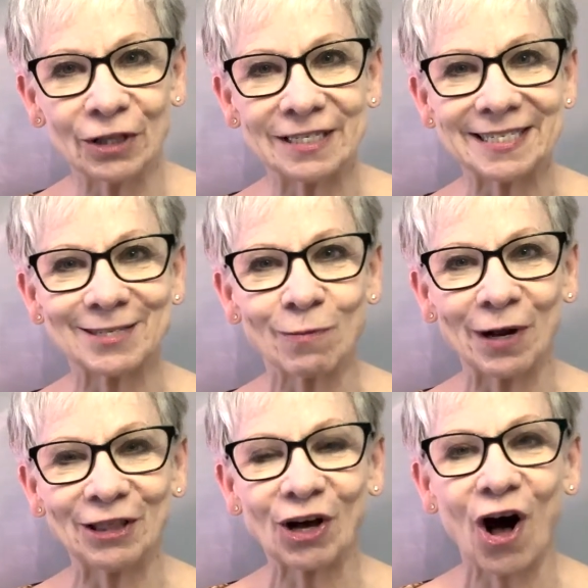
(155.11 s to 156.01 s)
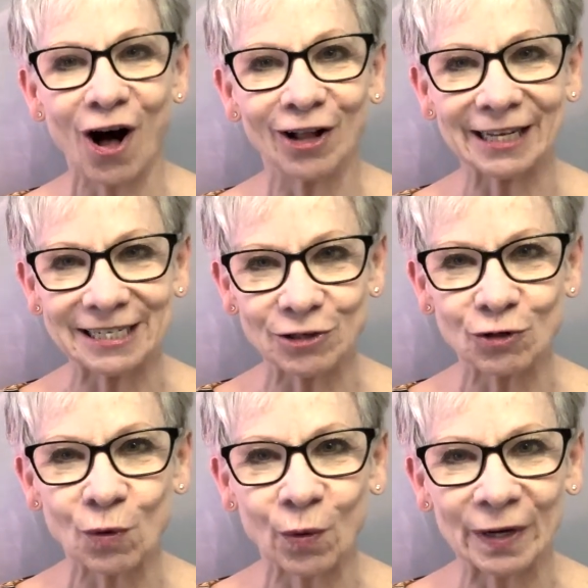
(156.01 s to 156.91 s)
This is one of the calling
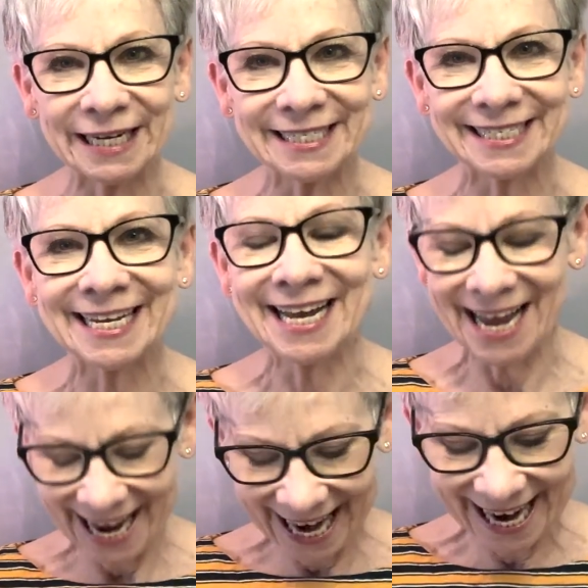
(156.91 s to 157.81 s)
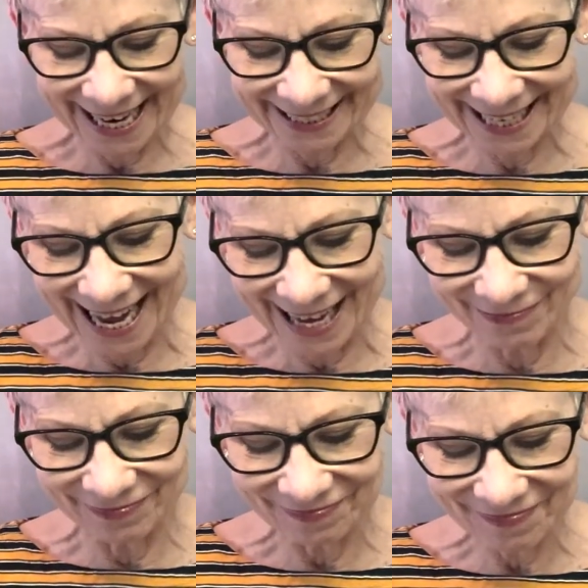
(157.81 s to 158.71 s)
stories. And
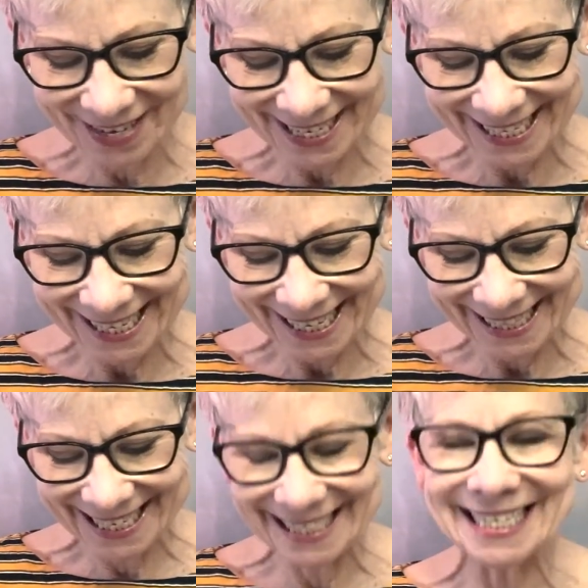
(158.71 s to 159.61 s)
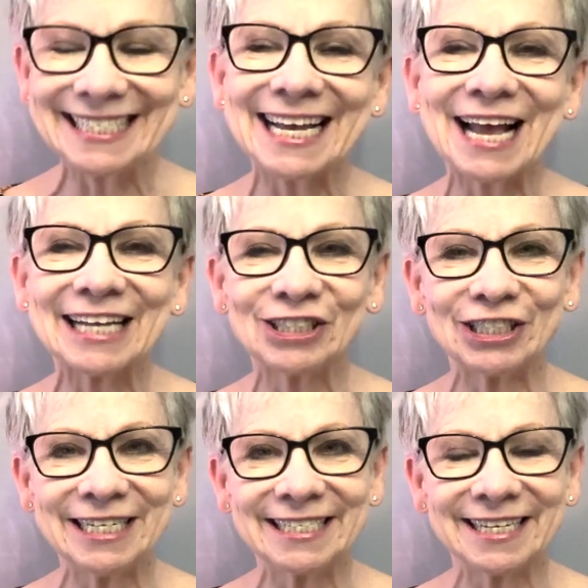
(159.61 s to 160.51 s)
this is as
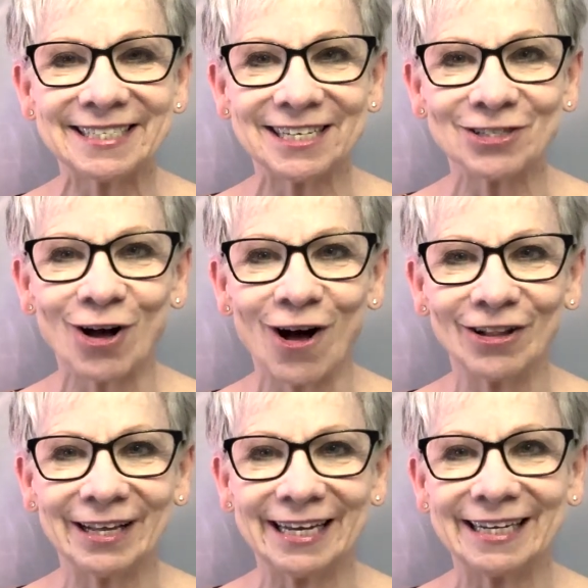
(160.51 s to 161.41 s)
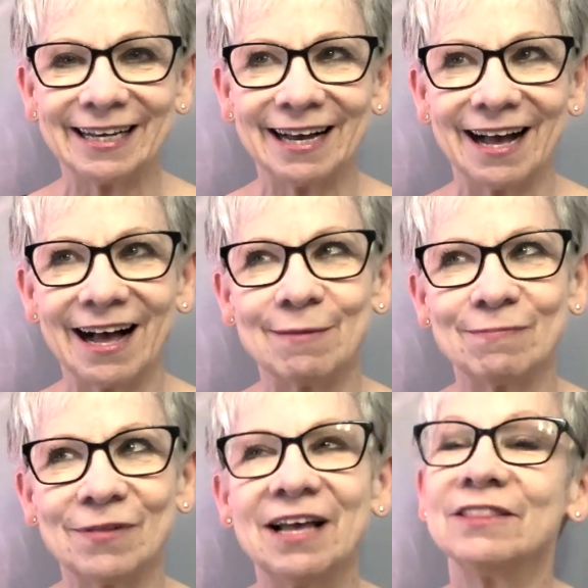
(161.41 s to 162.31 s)
Jesus is calling
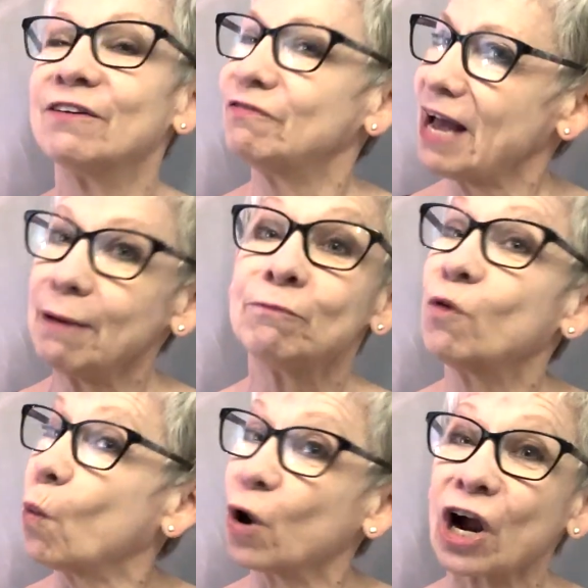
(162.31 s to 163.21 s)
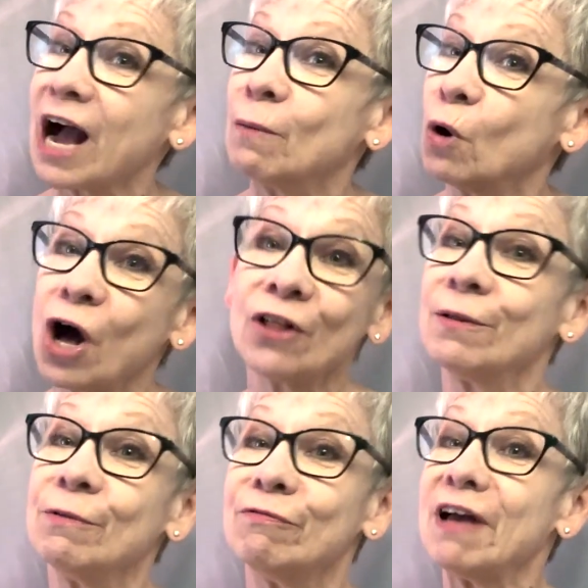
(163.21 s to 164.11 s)
the Fab Four. I will call
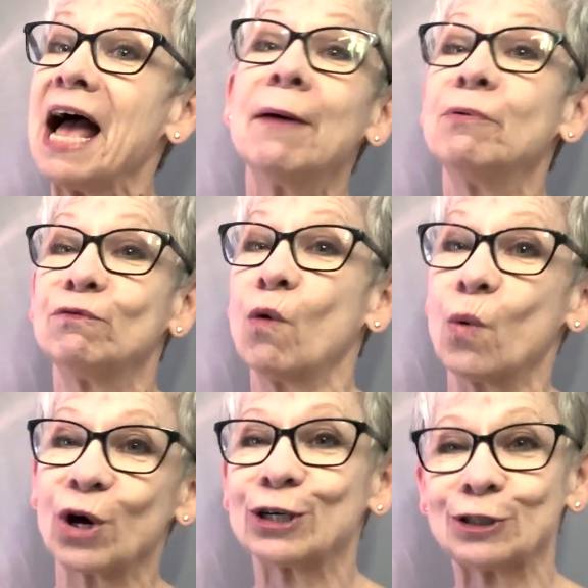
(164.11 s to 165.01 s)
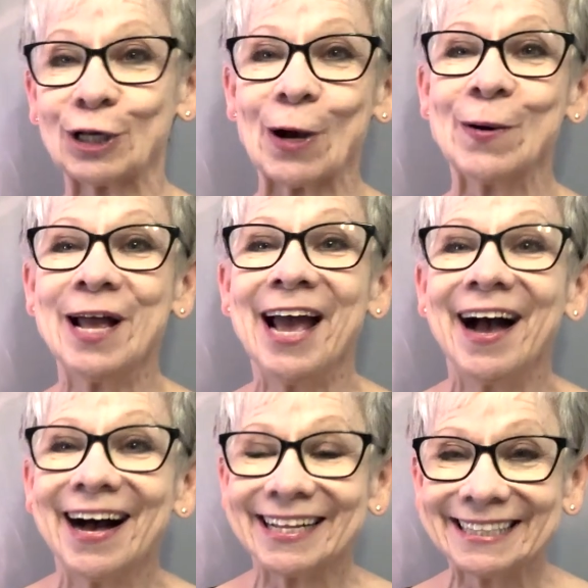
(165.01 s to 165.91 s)
them the Fab Four. So
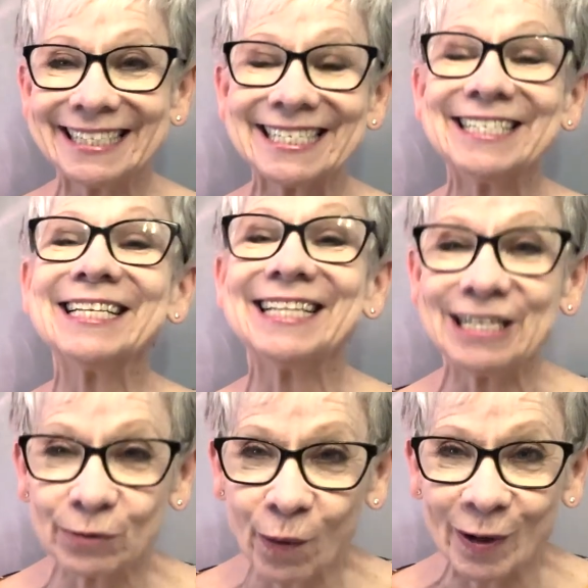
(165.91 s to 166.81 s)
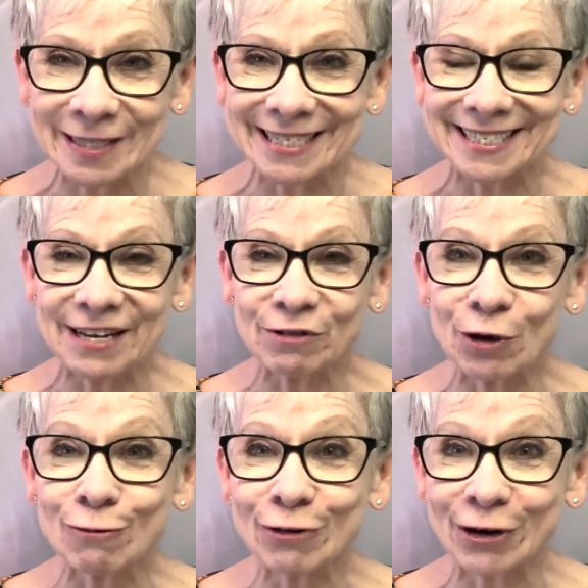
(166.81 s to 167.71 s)
listen to these words and see if you
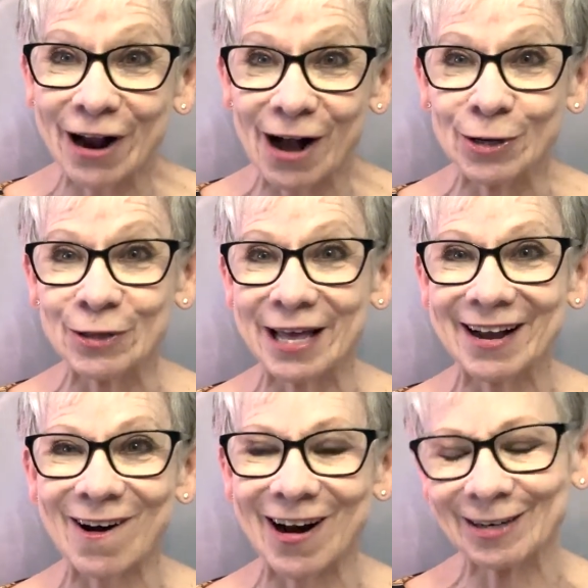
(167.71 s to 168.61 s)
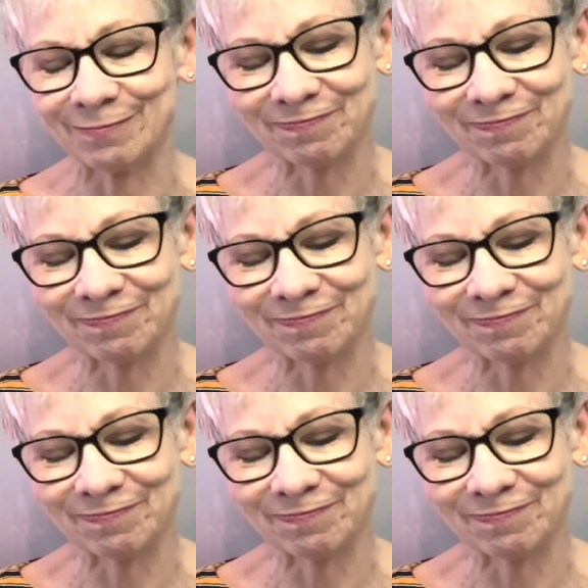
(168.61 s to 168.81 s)
can figure out who they are.